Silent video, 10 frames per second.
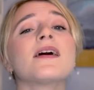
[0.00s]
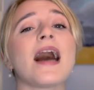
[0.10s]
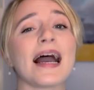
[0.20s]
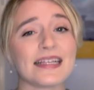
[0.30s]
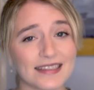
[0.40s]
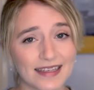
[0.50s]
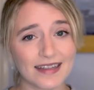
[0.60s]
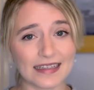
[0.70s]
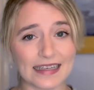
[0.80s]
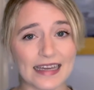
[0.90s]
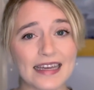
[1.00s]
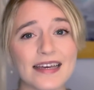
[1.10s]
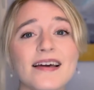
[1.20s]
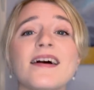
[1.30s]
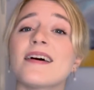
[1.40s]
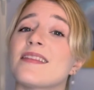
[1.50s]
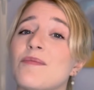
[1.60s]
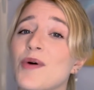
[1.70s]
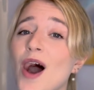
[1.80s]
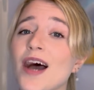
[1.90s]
Ideally, the
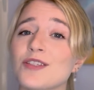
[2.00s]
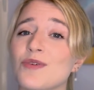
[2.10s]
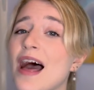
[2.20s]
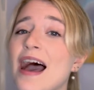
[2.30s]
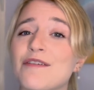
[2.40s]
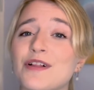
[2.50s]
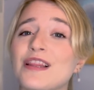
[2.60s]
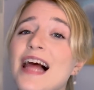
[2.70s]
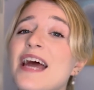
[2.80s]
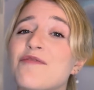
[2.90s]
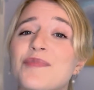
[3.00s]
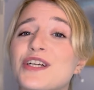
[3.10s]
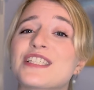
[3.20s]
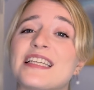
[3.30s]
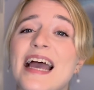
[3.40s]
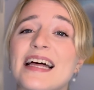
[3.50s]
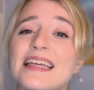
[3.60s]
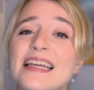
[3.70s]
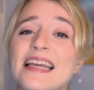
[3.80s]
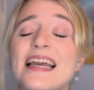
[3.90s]
boss will have a lot of
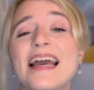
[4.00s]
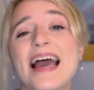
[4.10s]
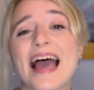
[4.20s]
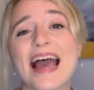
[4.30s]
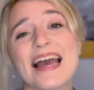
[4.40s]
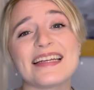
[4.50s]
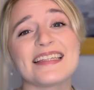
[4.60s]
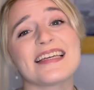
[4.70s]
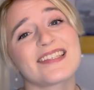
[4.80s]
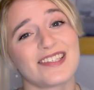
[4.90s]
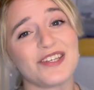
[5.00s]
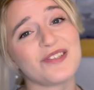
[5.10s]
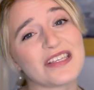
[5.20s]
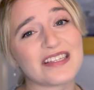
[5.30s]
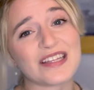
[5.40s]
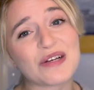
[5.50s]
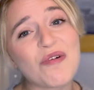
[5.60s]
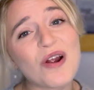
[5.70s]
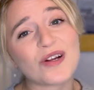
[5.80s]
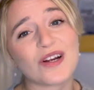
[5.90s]
personality, and the excuses that the
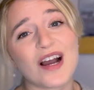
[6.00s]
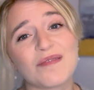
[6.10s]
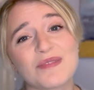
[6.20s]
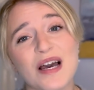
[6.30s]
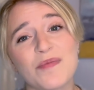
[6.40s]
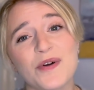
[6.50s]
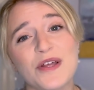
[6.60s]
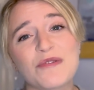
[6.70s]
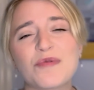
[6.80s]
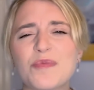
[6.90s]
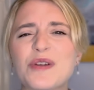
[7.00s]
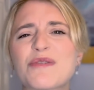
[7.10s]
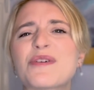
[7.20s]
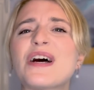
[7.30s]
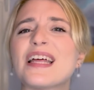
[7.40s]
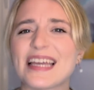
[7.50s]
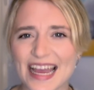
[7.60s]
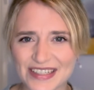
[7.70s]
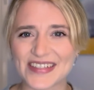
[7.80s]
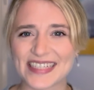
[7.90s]
worker comes up with will be really
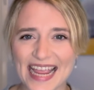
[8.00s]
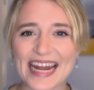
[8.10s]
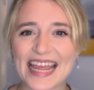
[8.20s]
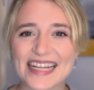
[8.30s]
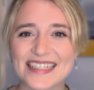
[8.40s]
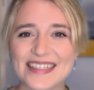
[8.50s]
entertaining.